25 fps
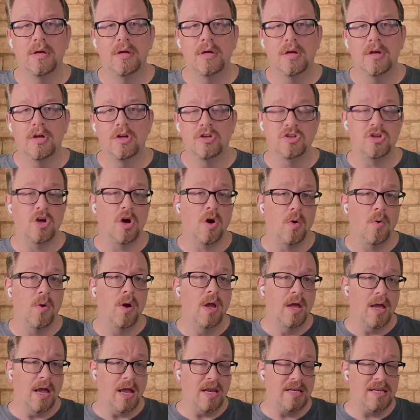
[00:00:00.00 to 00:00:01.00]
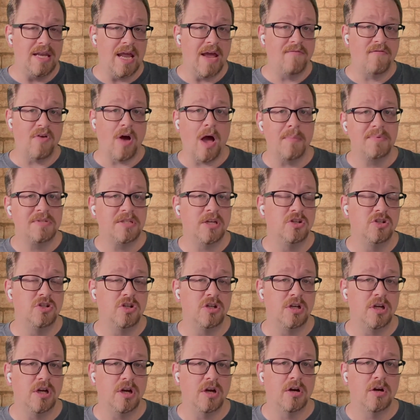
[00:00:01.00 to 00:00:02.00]
So a DevOps
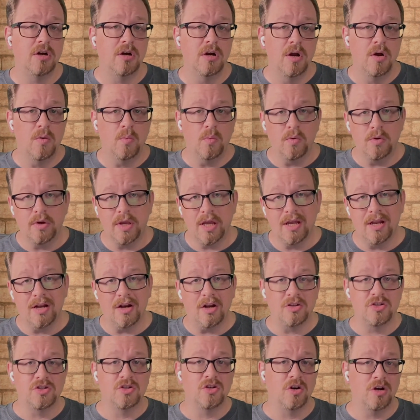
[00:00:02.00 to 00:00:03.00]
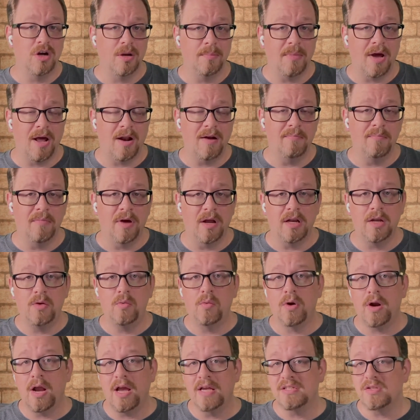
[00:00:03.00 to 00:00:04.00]
engineer will get a certain amount of money,
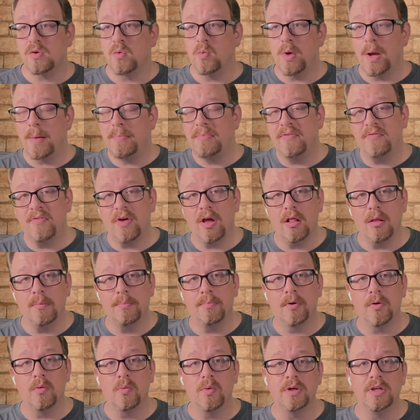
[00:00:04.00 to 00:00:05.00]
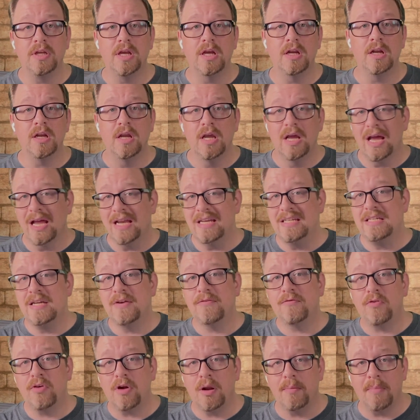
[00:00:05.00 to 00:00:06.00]
whereas a web developer would get a
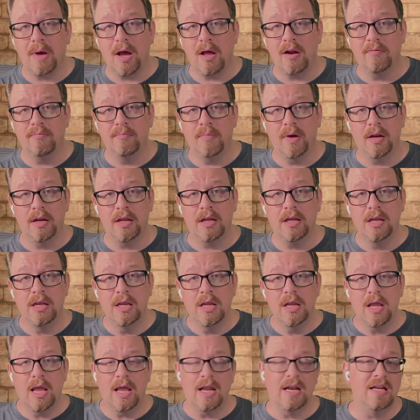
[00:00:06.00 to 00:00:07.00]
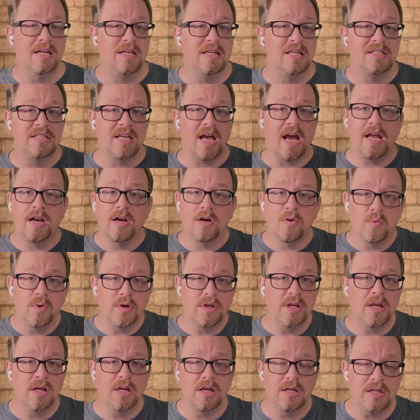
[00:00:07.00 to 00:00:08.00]
different amount of money, and a designer would
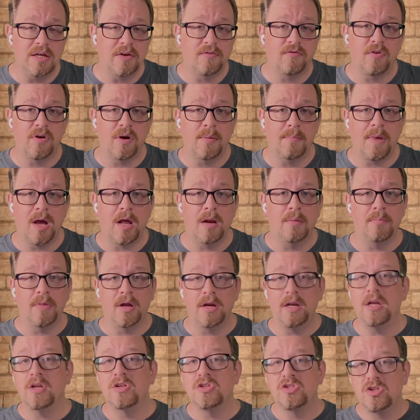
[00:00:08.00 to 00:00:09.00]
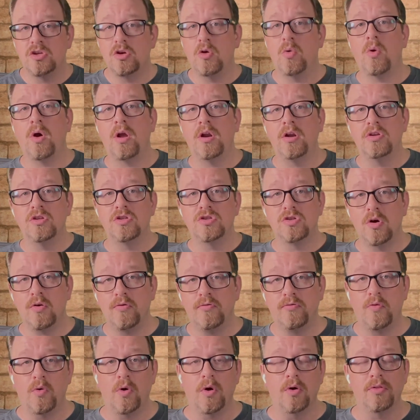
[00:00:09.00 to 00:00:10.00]
get a different amount of money, and so on and so
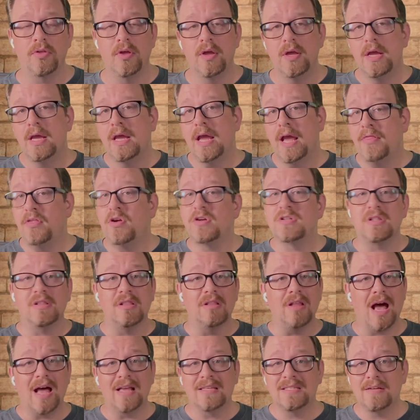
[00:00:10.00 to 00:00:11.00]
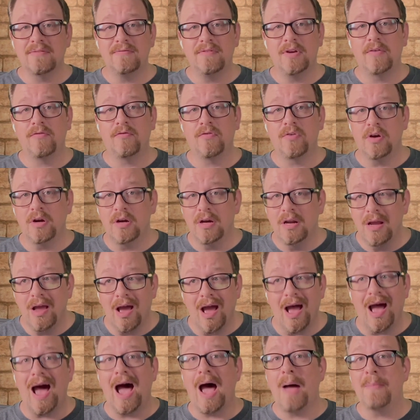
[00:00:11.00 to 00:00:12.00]
forth. And there's lots of different
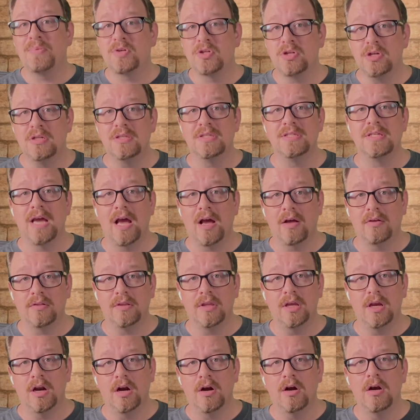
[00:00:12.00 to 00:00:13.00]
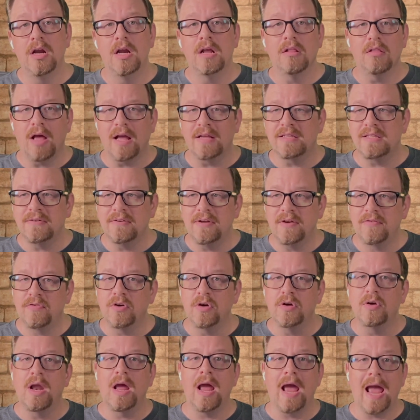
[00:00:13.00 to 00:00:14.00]
options out there, lots of
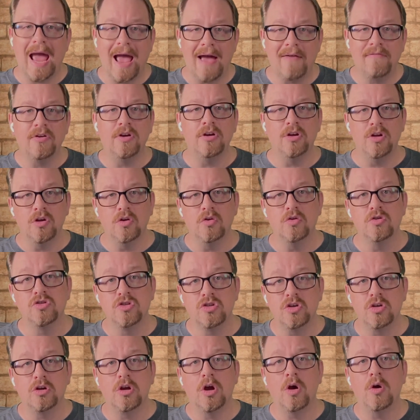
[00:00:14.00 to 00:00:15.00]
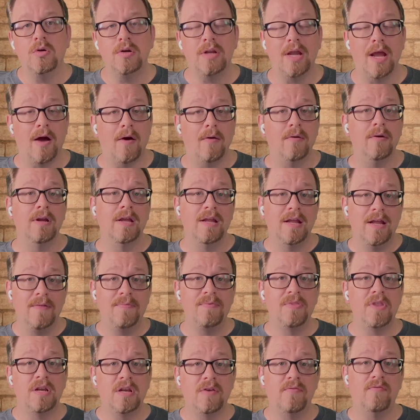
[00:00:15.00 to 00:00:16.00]
different avenues to go down in
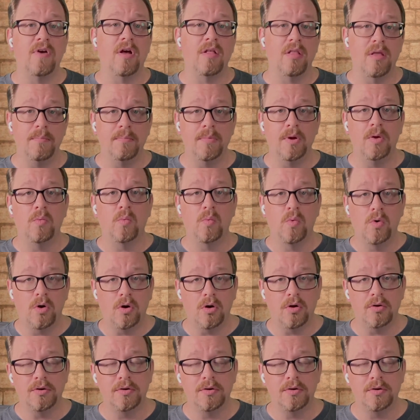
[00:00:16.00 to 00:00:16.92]
the development world.